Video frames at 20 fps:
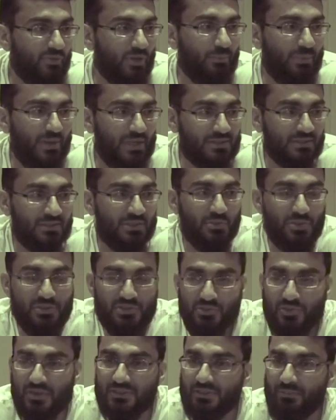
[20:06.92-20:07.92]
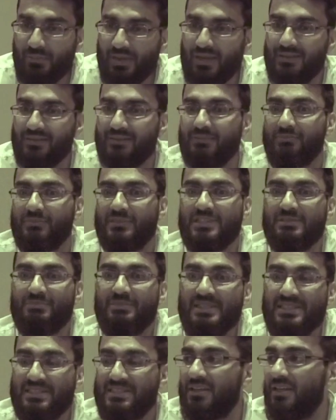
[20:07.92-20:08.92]
the person who is doing something that
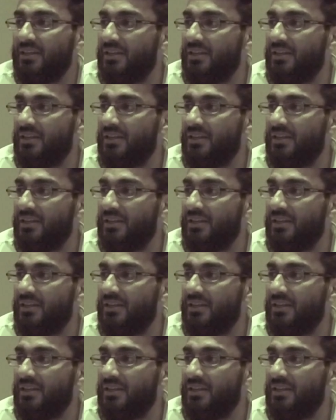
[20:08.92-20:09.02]
displeases